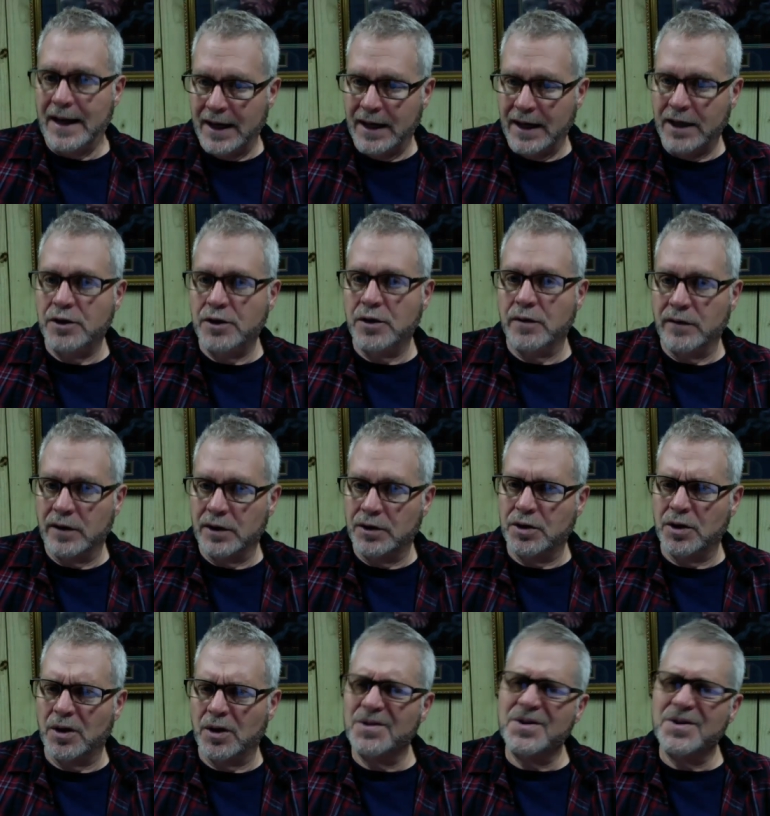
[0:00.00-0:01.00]
age of the
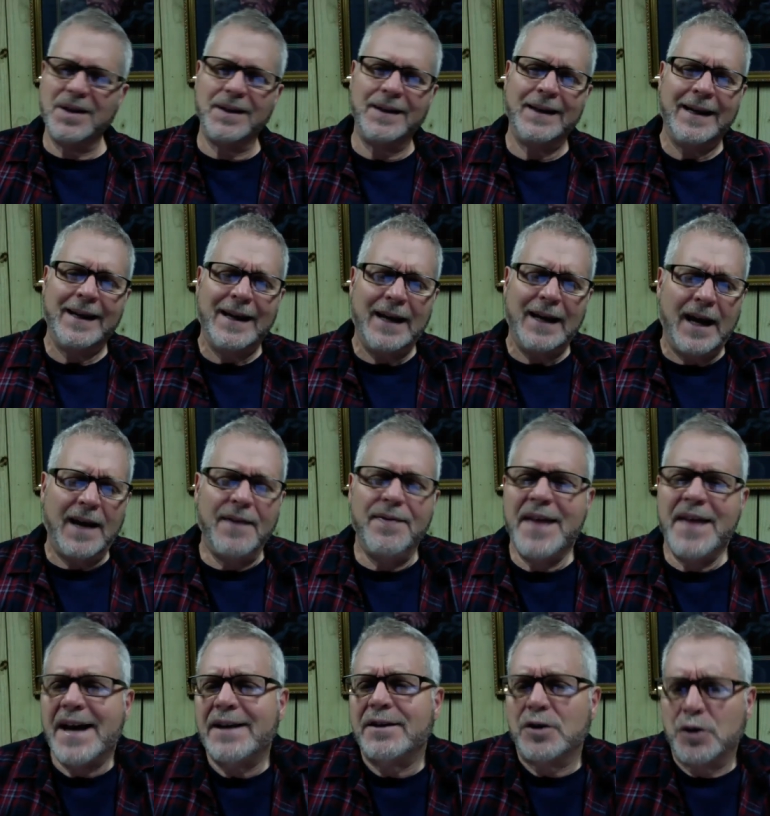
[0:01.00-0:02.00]
church. And
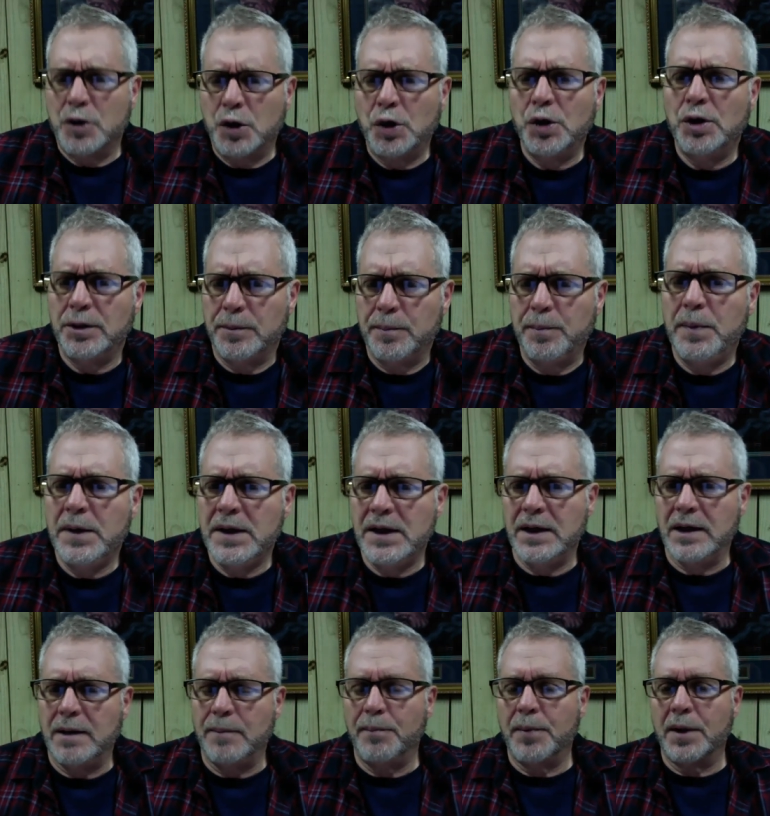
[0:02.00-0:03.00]
that could
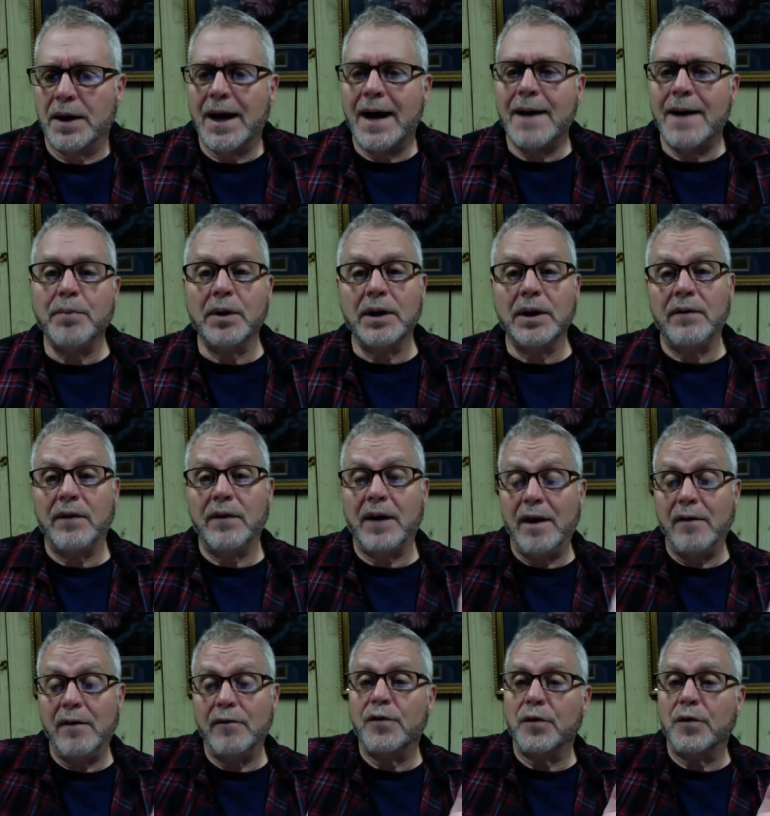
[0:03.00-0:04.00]
be, but I believe
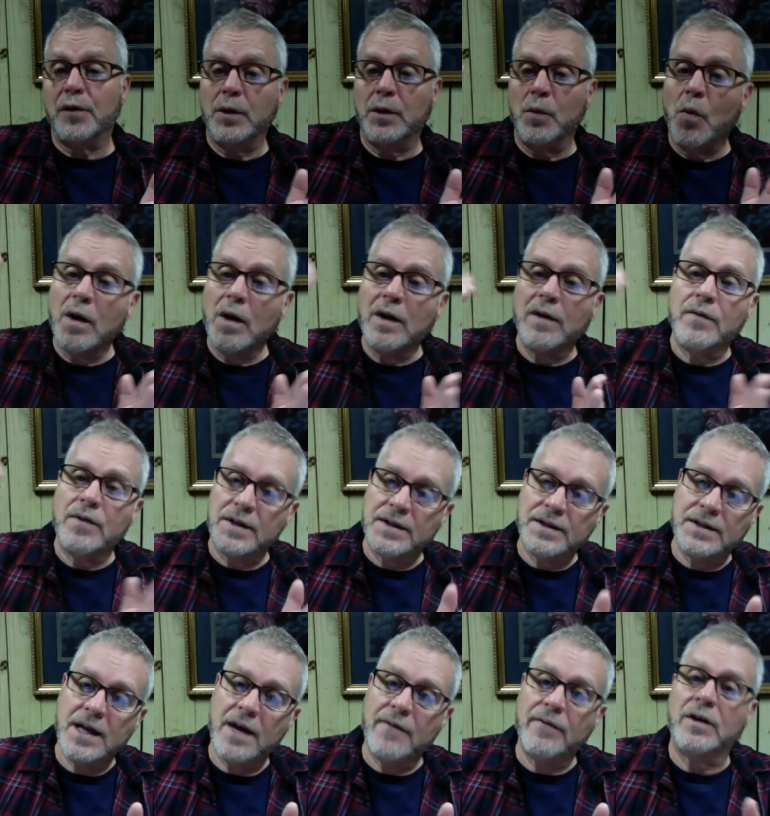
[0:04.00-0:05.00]
every one of the
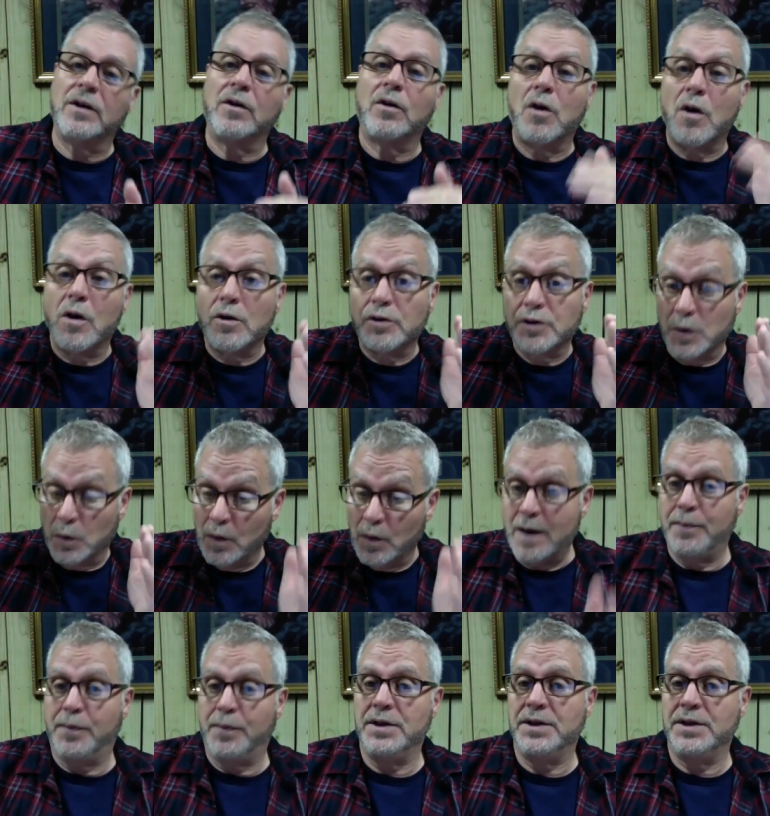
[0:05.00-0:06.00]
seven are also
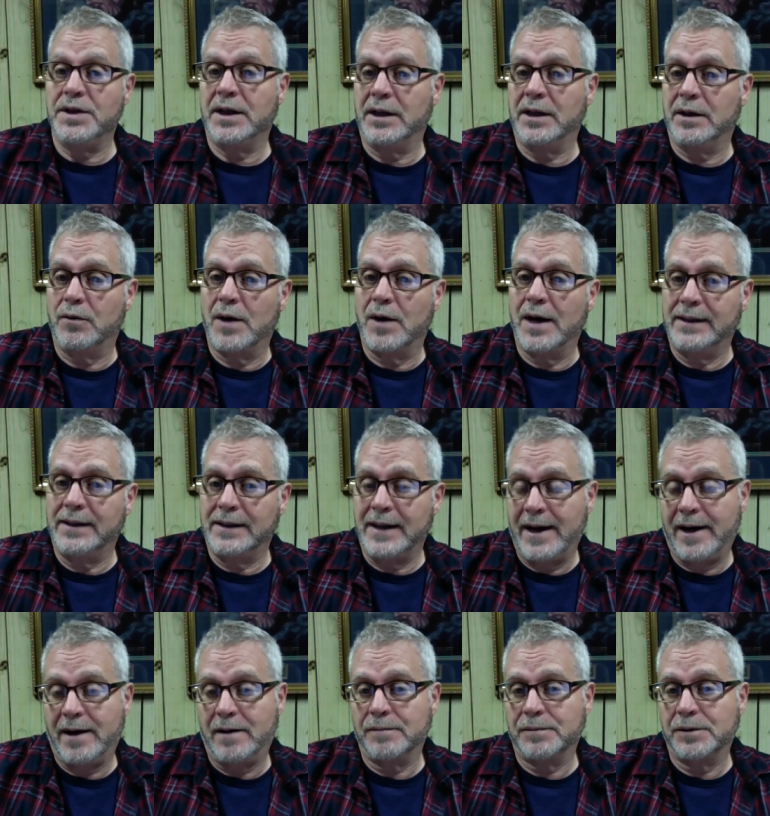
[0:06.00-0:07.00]
represented right
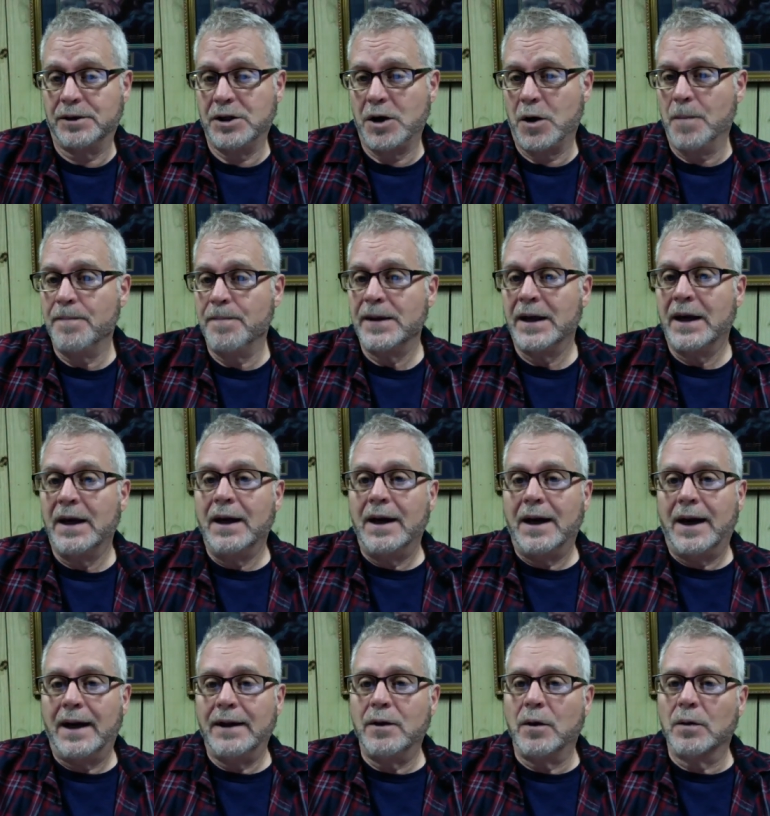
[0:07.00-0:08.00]
now. So
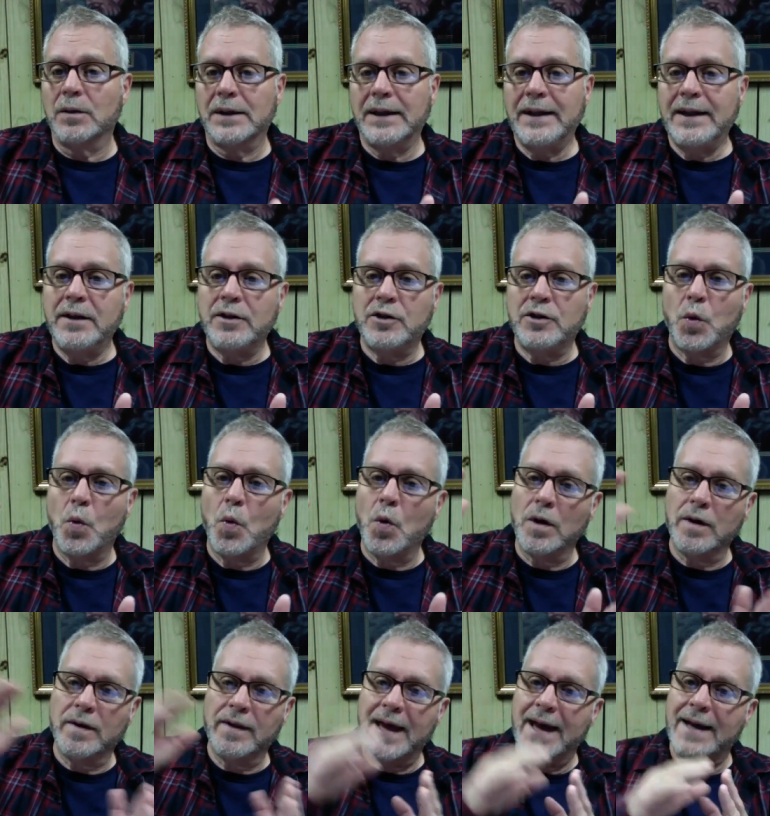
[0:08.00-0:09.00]
I don't lean
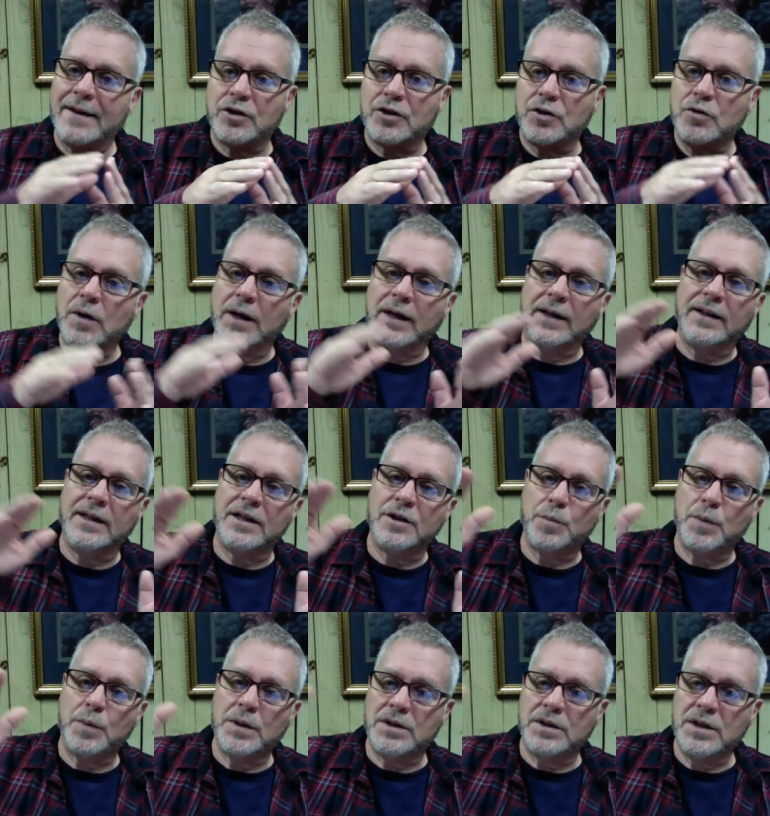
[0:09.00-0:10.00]
toward that strict
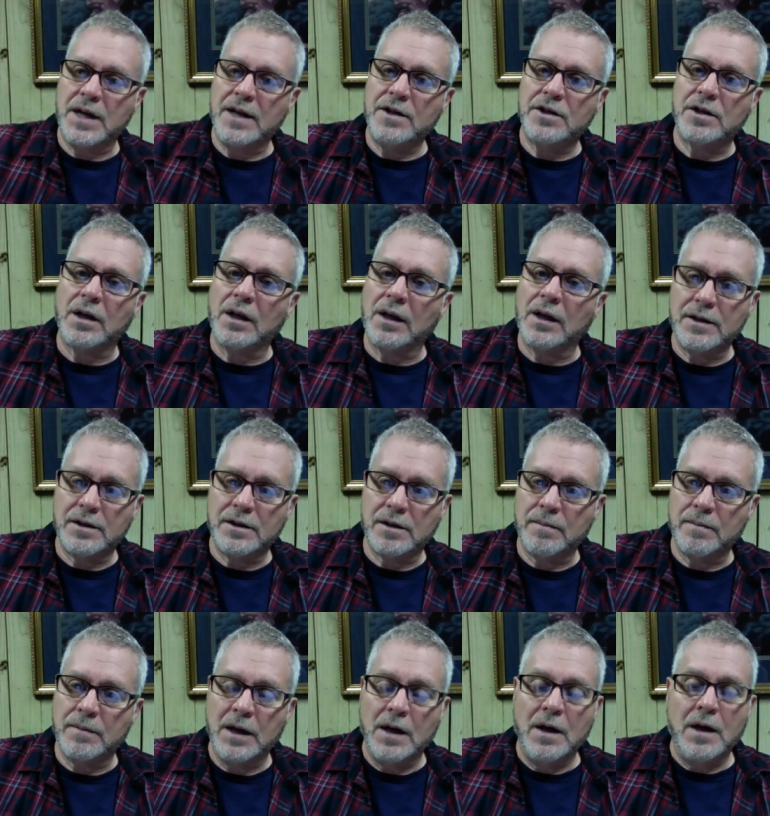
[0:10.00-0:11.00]

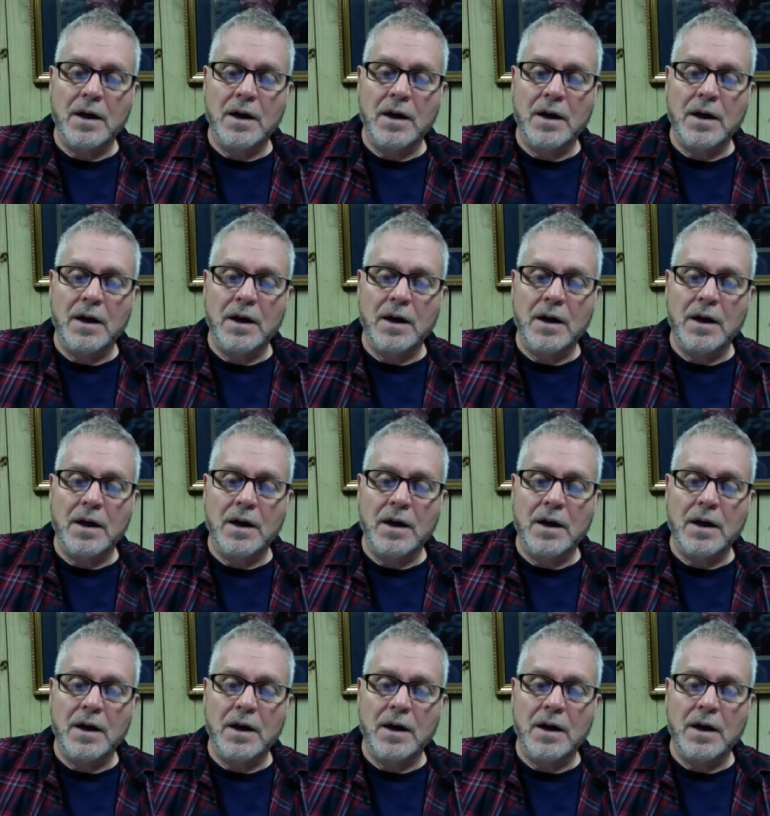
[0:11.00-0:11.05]
dispensationalism